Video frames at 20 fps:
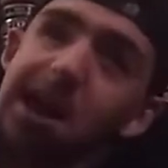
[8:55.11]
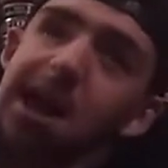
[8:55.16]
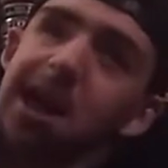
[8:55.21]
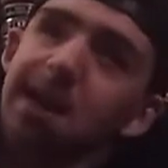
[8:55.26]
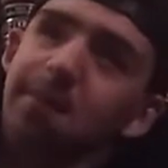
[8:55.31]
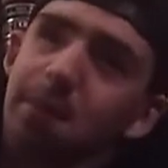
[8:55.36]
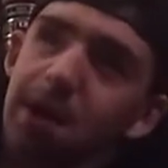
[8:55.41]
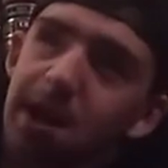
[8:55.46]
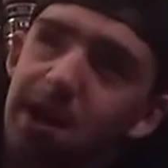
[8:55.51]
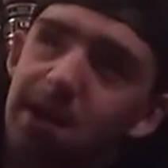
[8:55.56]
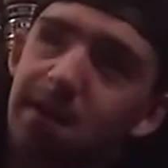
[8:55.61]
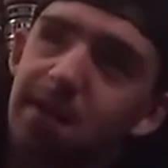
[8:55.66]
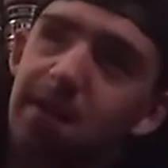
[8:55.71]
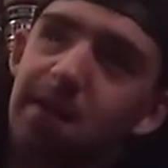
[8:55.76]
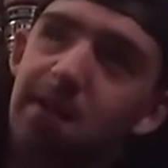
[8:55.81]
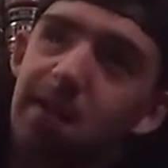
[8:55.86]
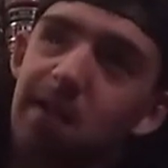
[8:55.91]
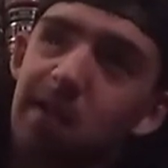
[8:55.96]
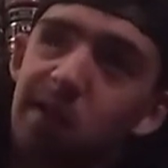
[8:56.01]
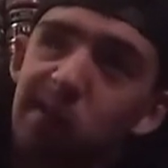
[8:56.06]
hey, man,
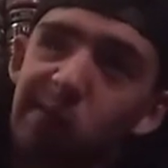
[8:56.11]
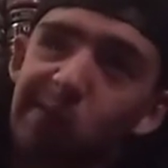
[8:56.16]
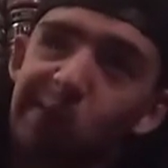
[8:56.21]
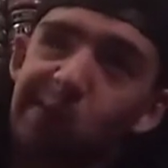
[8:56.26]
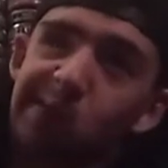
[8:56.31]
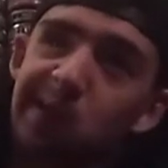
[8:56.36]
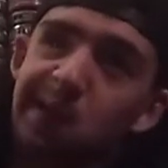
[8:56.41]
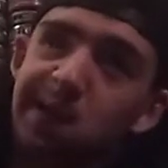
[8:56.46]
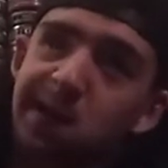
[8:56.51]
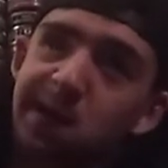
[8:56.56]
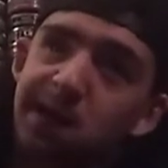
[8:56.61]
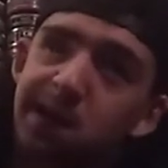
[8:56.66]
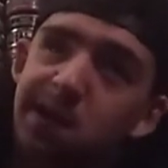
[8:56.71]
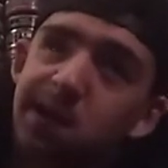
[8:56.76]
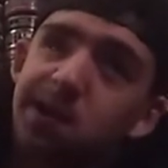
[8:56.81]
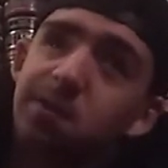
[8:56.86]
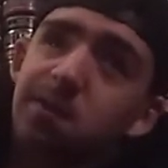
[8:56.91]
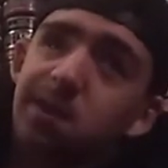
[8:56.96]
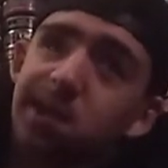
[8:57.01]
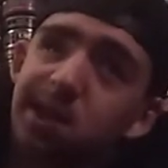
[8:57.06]

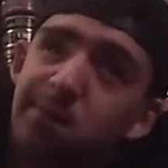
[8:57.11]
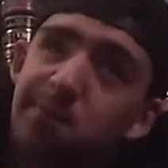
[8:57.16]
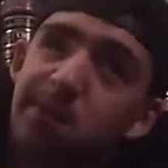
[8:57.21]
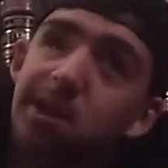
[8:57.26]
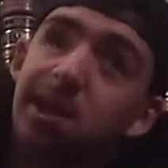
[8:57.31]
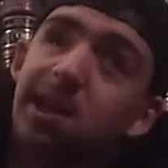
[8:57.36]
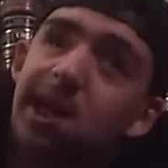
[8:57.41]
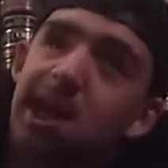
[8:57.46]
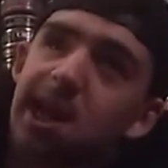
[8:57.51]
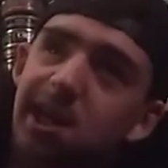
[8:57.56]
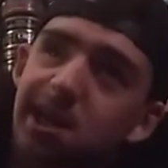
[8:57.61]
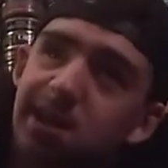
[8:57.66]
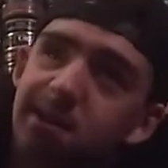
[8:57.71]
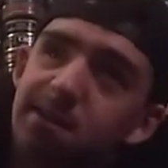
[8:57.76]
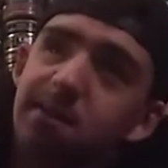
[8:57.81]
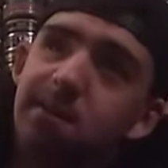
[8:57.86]
you want to get me a can?